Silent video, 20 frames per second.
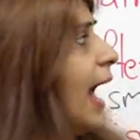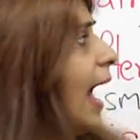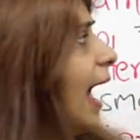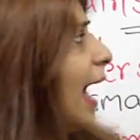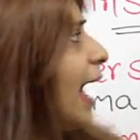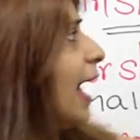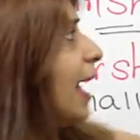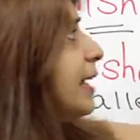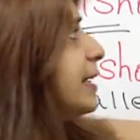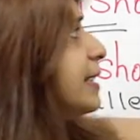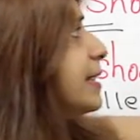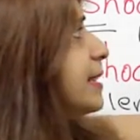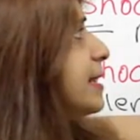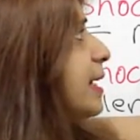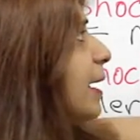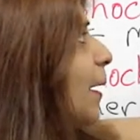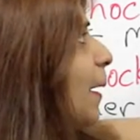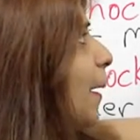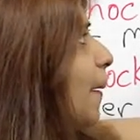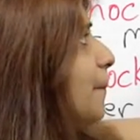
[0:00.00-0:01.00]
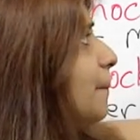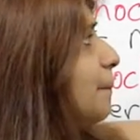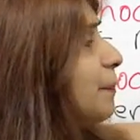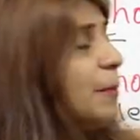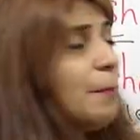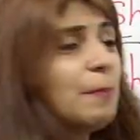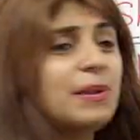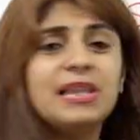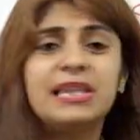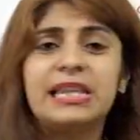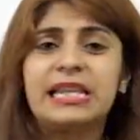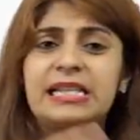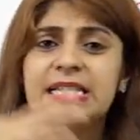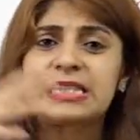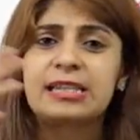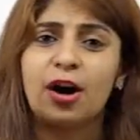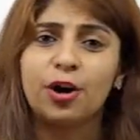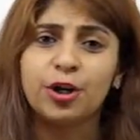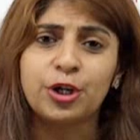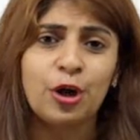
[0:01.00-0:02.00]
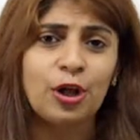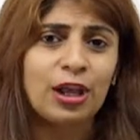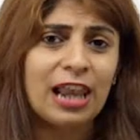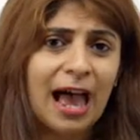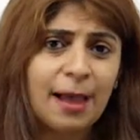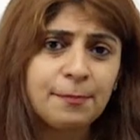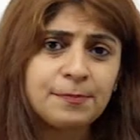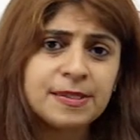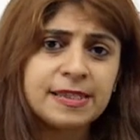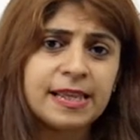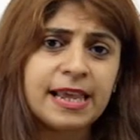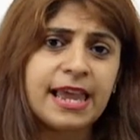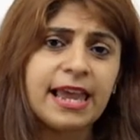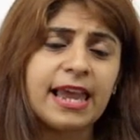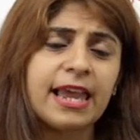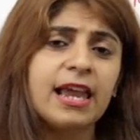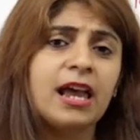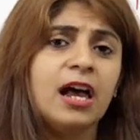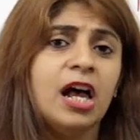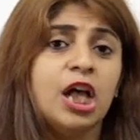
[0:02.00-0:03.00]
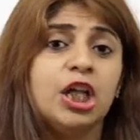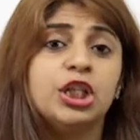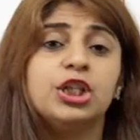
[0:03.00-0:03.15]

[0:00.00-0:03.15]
And the buildings start collapsing,